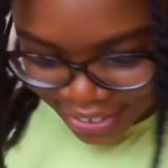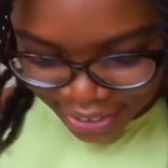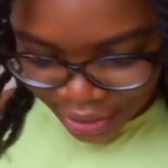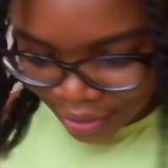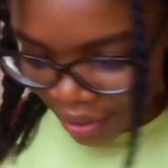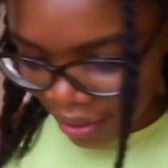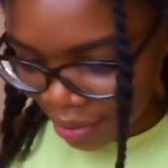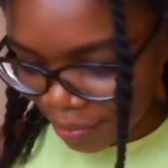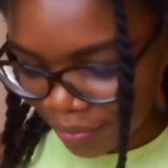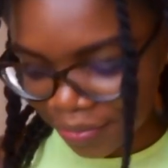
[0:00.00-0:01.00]
so
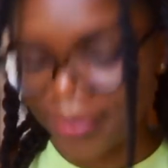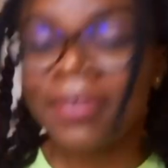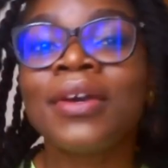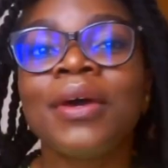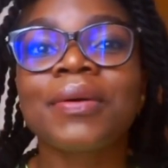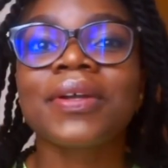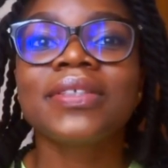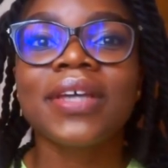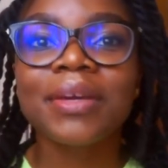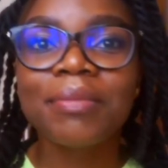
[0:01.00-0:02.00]
I'm
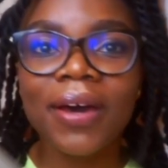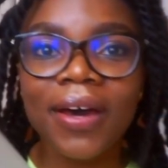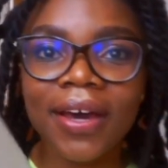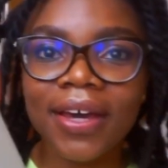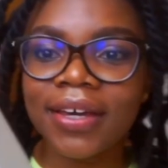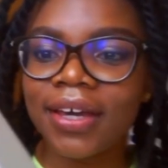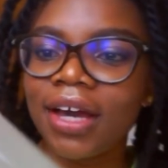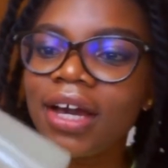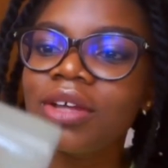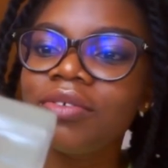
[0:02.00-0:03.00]
going to take my
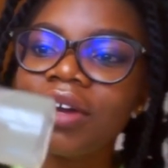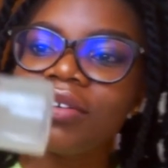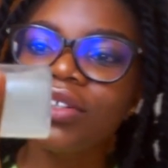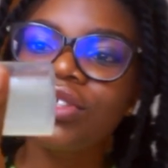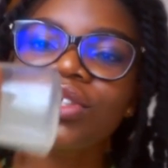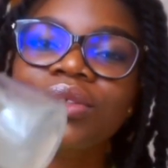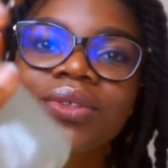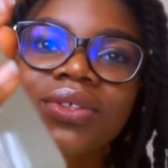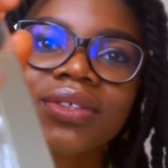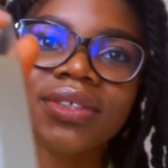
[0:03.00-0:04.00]
aloe vera
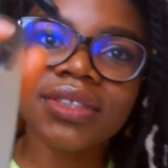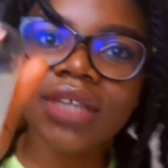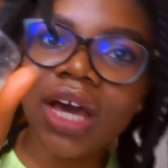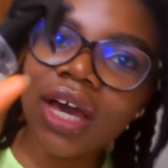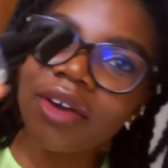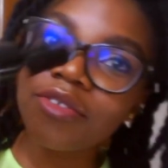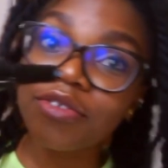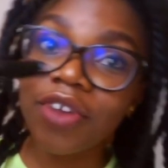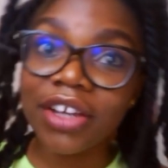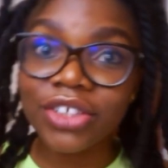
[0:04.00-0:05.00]
juice,
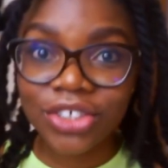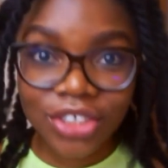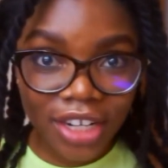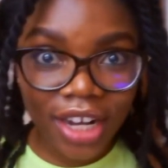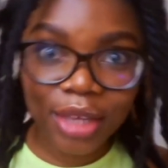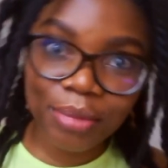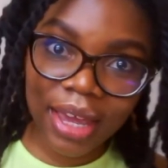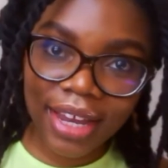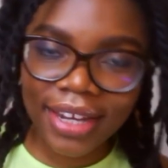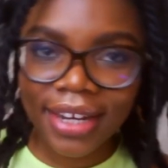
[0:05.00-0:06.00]
freshly
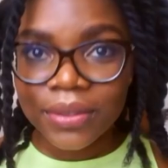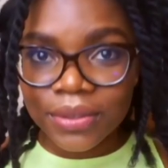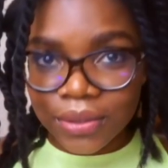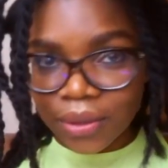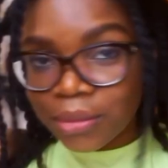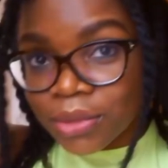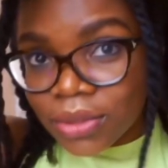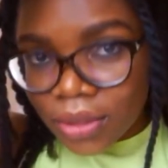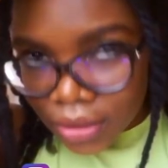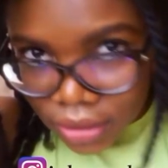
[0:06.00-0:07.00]
made. So I'm
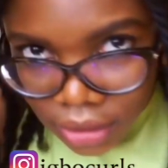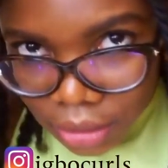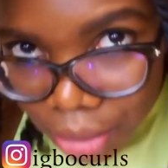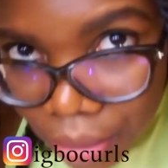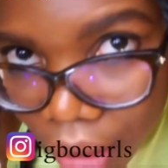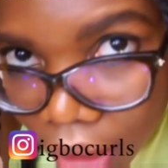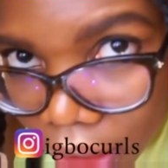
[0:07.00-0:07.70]
just going to spray